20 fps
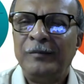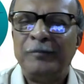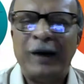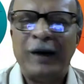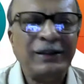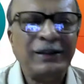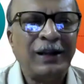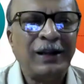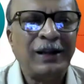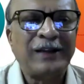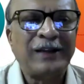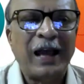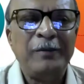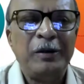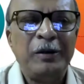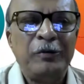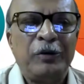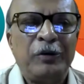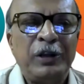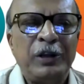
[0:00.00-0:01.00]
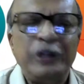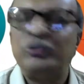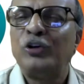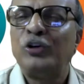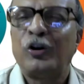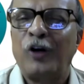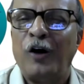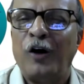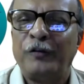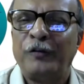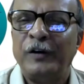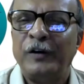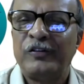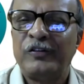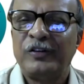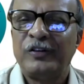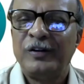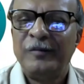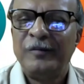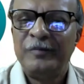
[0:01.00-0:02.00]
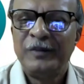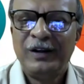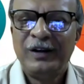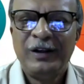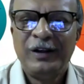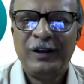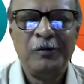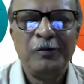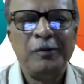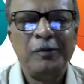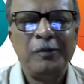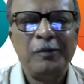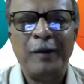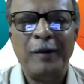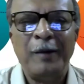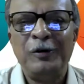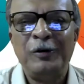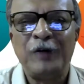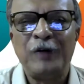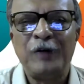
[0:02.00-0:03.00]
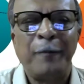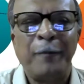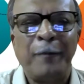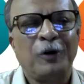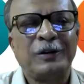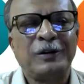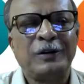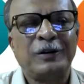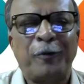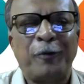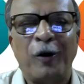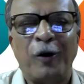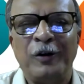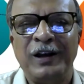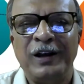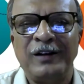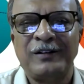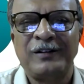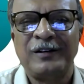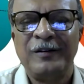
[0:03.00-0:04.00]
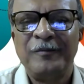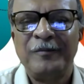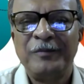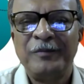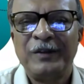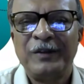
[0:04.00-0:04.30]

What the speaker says: By the time you reach your office, you will be able to upload the project